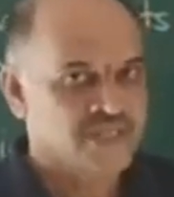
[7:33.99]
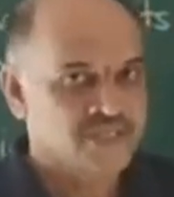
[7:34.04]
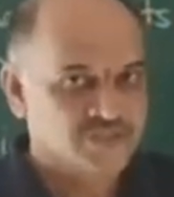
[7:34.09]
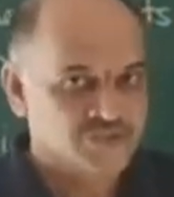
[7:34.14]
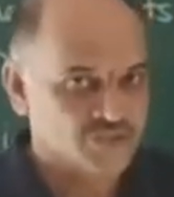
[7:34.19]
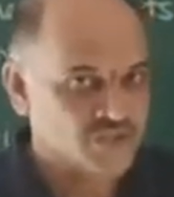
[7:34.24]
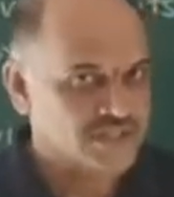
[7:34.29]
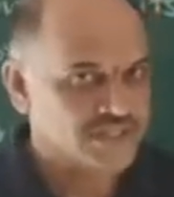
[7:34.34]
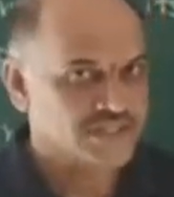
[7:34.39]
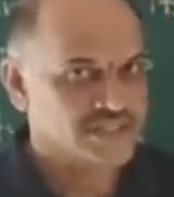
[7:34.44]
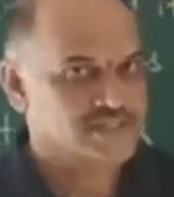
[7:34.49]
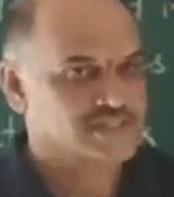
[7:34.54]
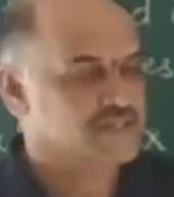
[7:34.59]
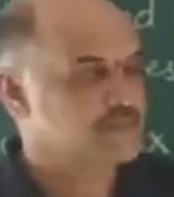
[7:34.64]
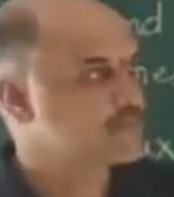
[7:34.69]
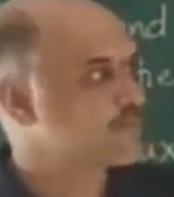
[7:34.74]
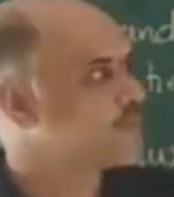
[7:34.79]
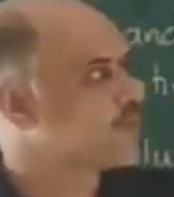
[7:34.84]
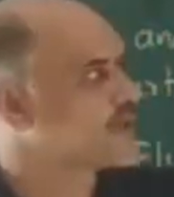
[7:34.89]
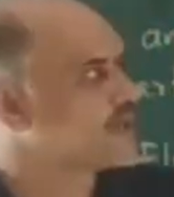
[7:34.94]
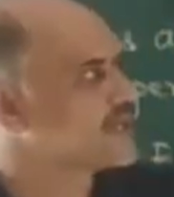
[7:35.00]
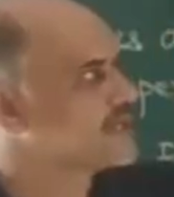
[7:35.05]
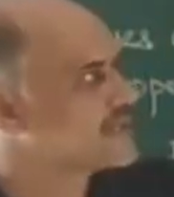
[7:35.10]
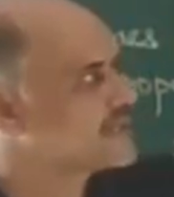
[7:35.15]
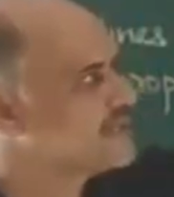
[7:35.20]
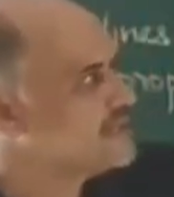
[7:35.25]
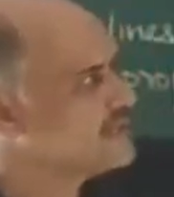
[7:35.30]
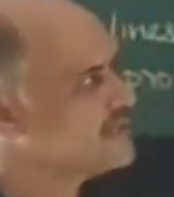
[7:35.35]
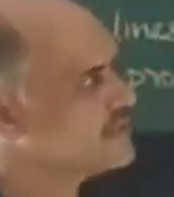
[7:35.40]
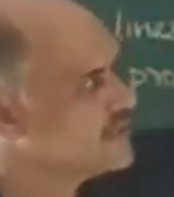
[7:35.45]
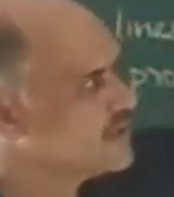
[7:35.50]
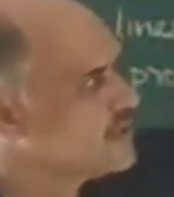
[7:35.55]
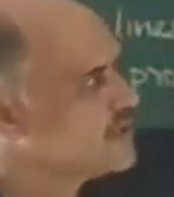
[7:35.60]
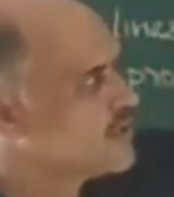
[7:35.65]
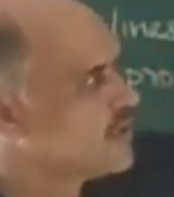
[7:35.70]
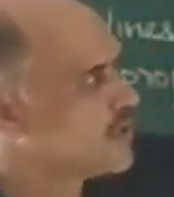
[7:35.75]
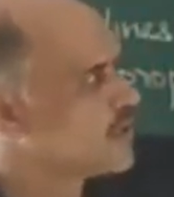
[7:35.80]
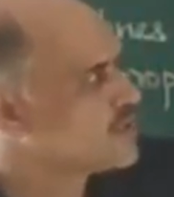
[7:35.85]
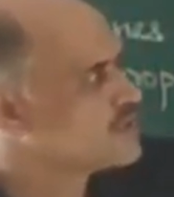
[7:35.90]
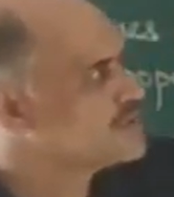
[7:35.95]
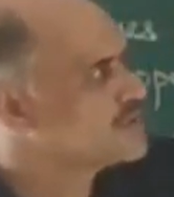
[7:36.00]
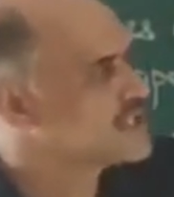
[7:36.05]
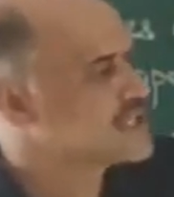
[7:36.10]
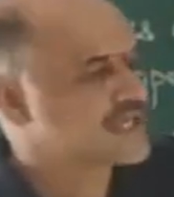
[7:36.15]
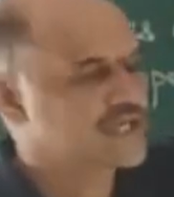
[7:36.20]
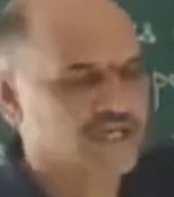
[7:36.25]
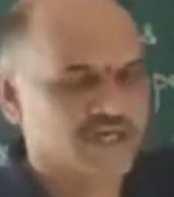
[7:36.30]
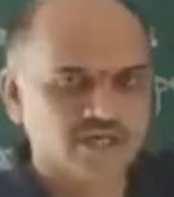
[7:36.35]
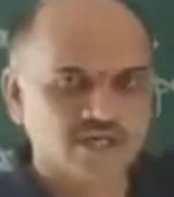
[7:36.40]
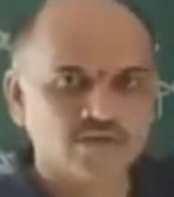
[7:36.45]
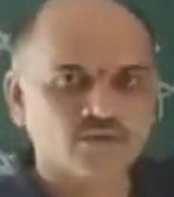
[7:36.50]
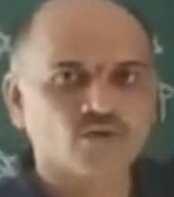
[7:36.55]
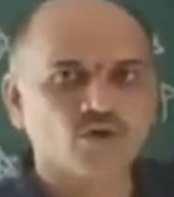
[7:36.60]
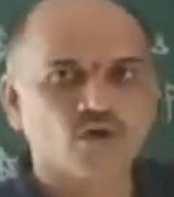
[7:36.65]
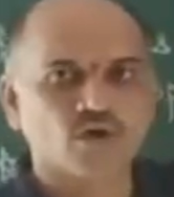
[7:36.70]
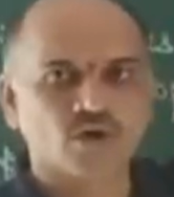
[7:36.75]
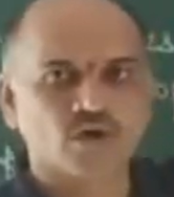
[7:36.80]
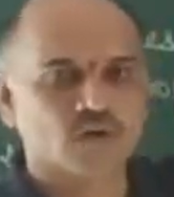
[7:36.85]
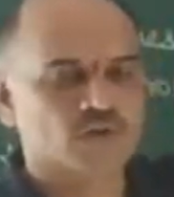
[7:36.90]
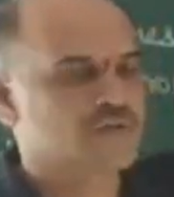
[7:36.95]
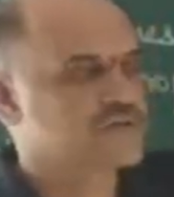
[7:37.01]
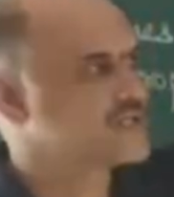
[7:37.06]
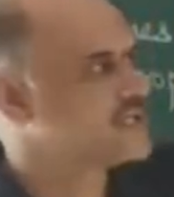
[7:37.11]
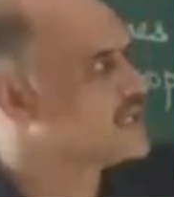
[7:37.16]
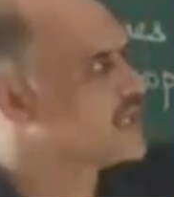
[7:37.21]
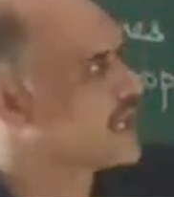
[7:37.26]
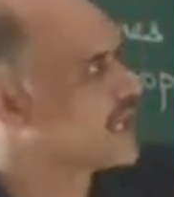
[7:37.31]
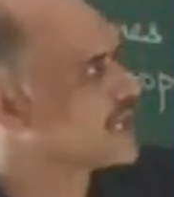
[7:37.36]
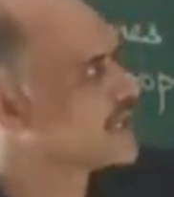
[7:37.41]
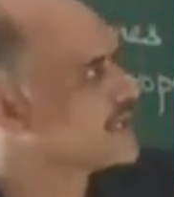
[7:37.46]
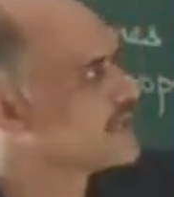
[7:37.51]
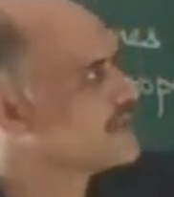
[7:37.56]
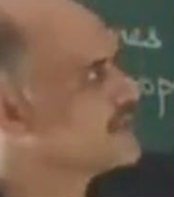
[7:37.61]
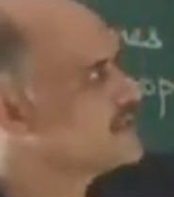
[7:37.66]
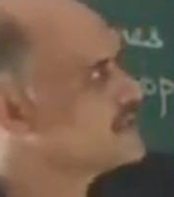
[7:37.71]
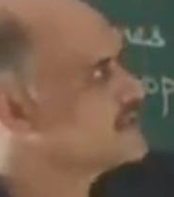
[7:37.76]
So it is a point on the curve or on the line.